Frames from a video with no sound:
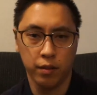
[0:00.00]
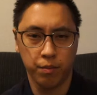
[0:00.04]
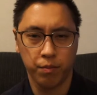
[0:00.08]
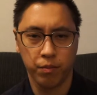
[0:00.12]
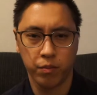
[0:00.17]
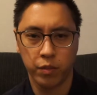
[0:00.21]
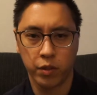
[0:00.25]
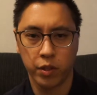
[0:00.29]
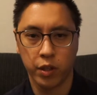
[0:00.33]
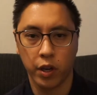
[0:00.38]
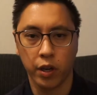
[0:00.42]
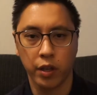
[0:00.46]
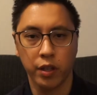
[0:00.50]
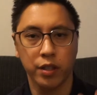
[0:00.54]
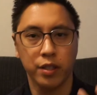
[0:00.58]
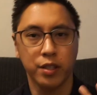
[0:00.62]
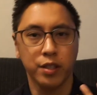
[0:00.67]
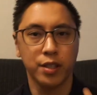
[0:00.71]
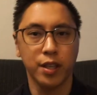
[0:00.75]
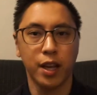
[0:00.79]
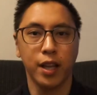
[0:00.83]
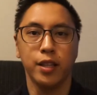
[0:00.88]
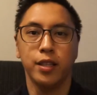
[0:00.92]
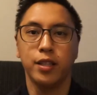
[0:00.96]
certain
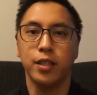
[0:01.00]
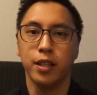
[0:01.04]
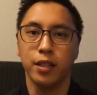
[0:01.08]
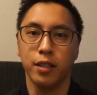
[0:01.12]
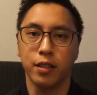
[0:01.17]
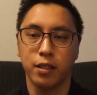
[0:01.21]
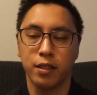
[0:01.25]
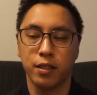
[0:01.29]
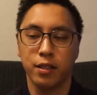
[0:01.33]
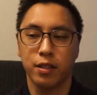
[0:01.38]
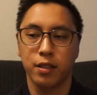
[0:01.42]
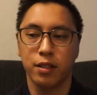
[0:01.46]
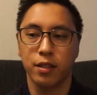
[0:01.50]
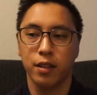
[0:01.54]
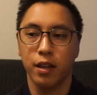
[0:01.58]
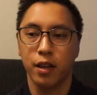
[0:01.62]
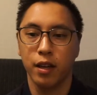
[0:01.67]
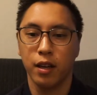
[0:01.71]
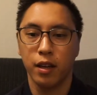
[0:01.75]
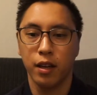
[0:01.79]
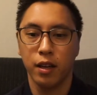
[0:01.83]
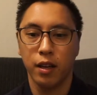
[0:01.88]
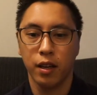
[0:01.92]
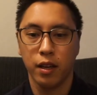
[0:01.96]
sentence
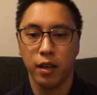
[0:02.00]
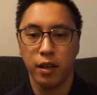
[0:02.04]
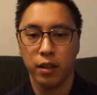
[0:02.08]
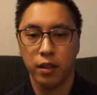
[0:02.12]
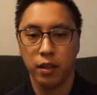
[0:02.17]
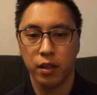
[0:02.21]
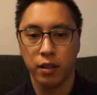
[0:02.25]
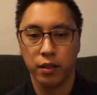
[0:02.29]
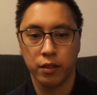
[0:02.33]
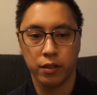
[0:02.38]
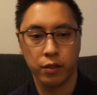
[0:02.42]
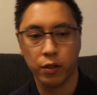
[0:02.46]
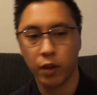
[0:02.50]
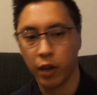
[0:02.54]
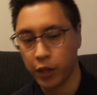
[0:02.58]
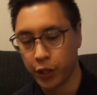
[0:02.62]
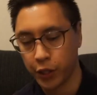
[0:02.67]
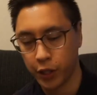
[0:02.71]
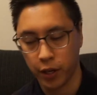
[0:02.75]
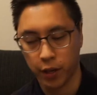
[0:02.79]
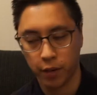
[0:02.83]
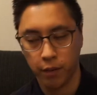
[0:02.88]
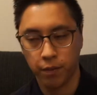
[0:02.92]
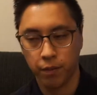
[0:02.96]
structure.